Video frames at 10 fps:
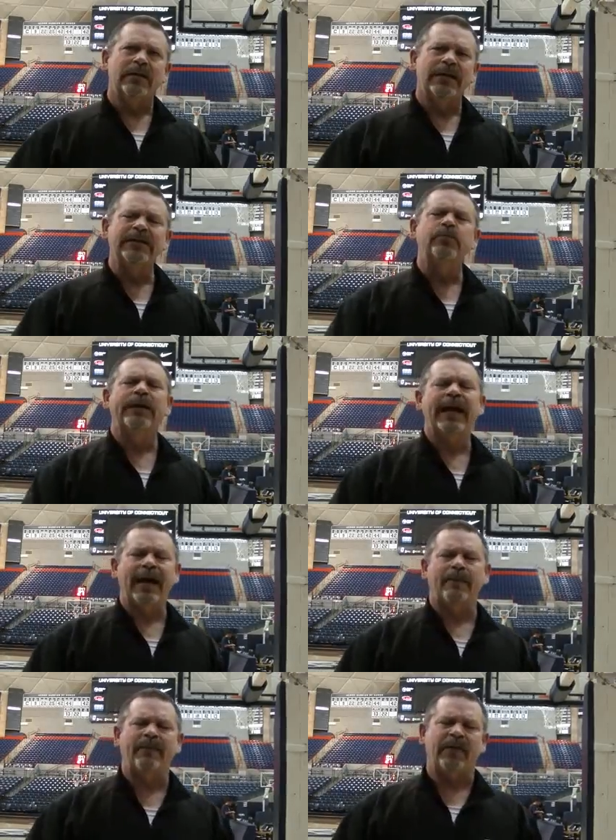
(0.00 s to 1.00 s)
Let's
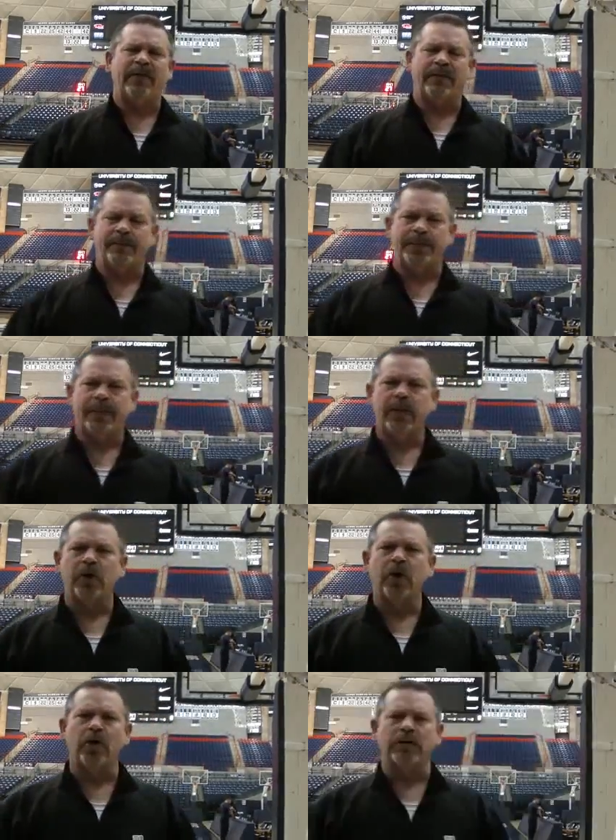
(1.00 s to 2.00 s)
recap everything.
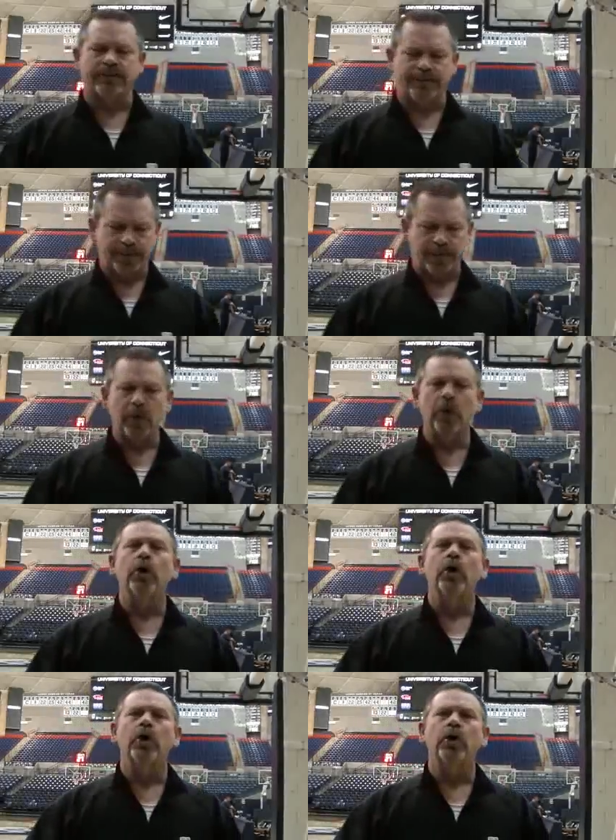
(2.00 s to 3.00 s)
Girls,
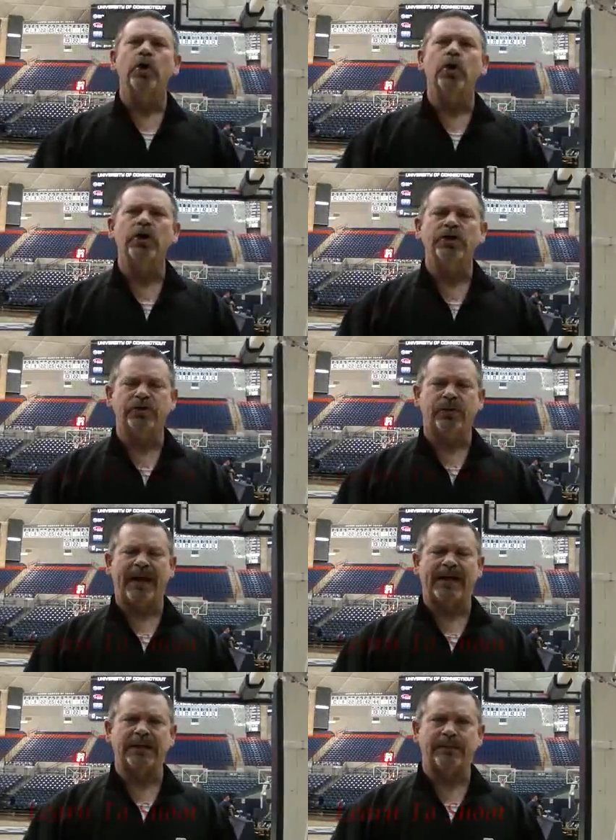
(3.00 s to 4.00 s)
learn to shoot a
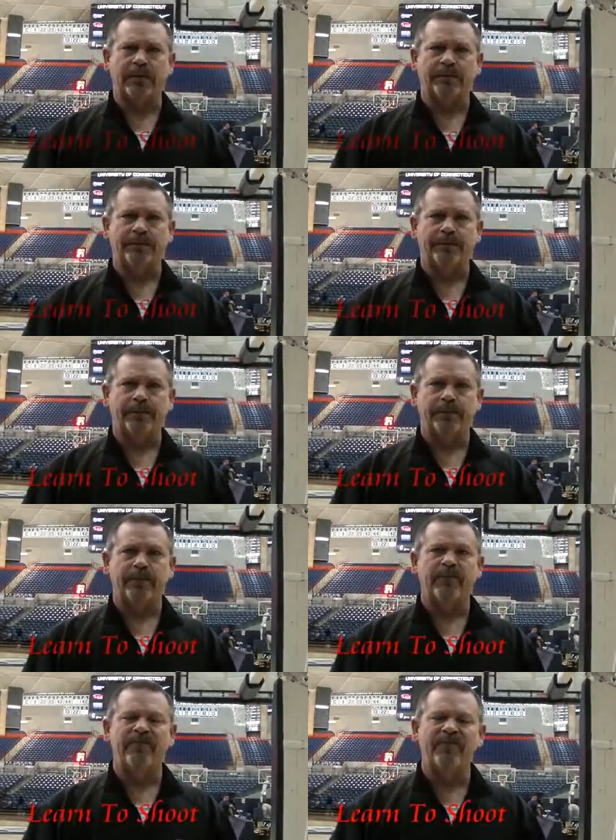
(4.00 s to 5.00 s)
basketball.
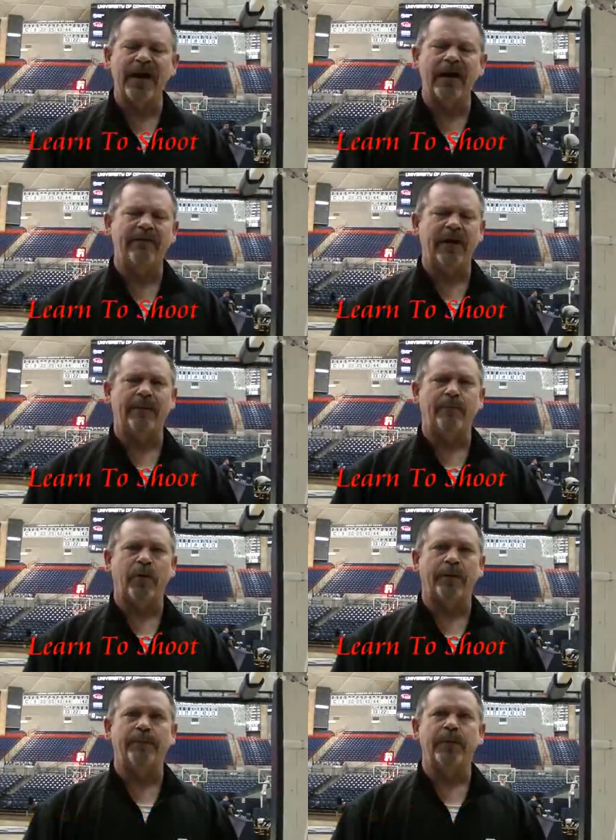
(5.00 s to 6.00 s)
Very
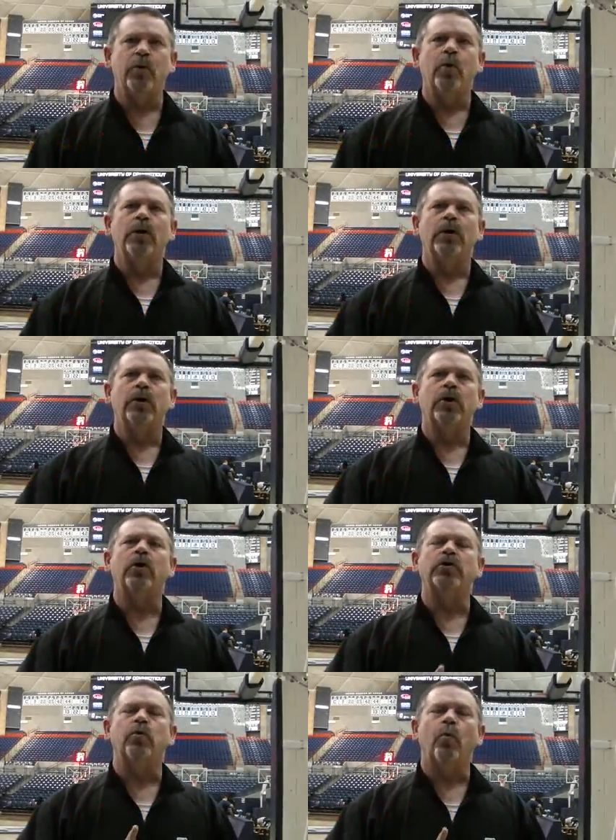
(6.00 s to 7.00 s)
important.
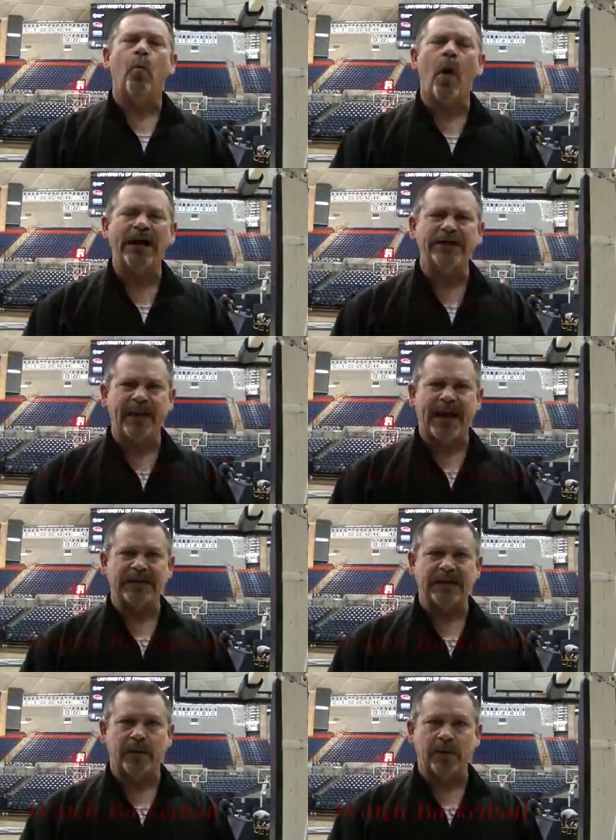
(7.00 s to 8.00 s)
Girls, watch
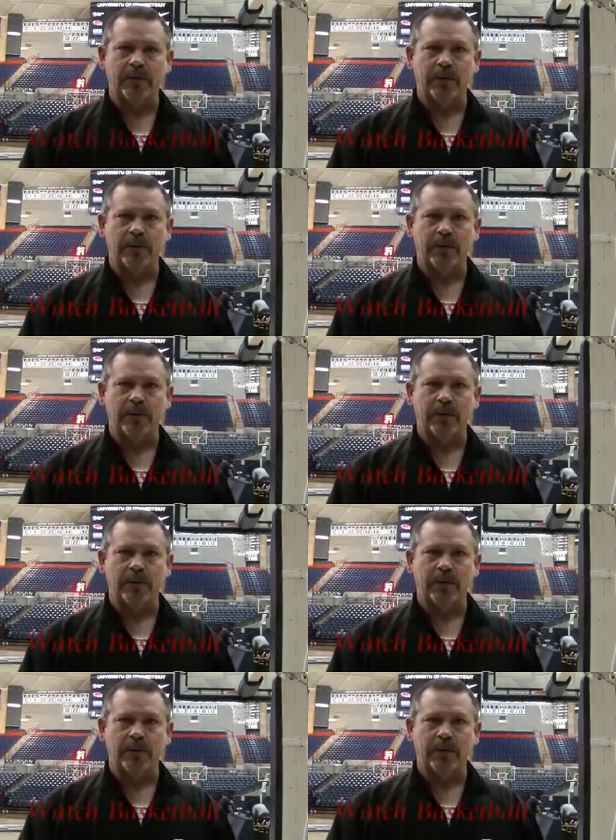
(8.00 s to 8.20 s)
basketball